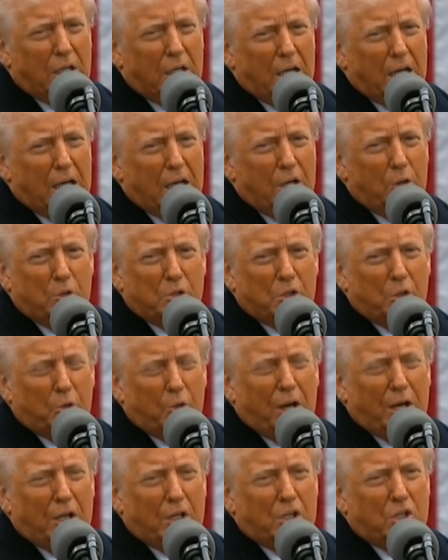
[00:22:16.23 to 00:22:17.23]
And he was a
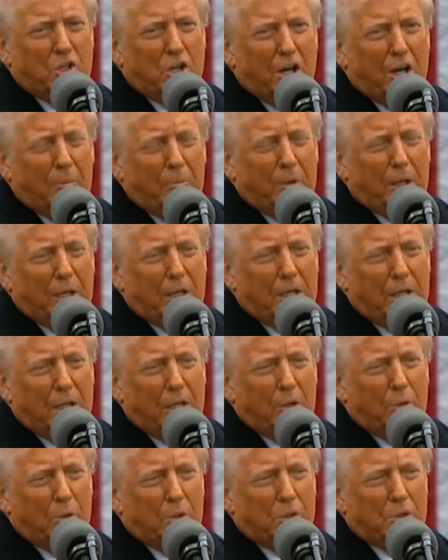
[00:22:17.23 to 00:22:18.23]
great gentleman.
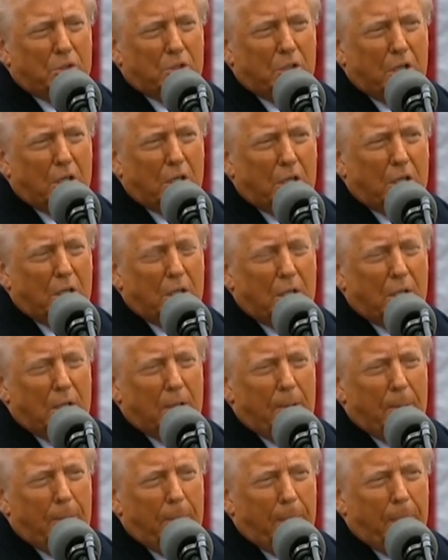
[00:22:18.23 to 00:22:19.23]
He was a
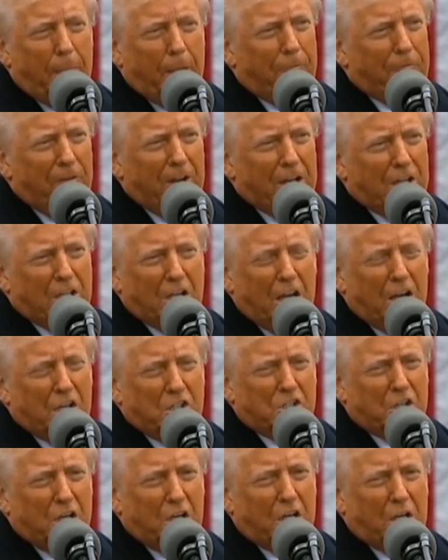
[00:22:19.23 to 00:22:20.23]

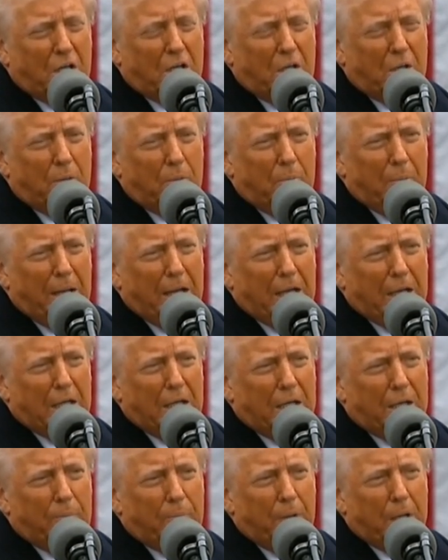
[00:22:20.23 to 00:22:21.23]
fantastic
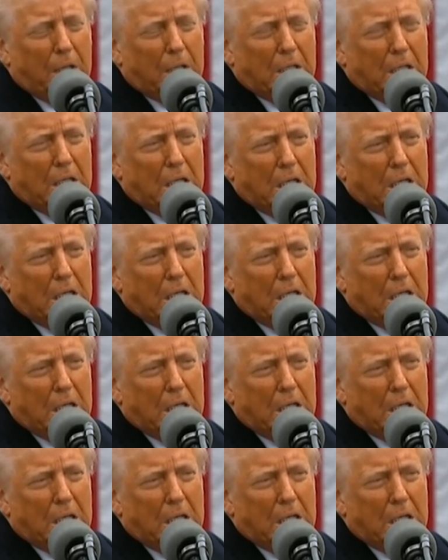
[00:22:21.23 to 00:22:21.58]
man, but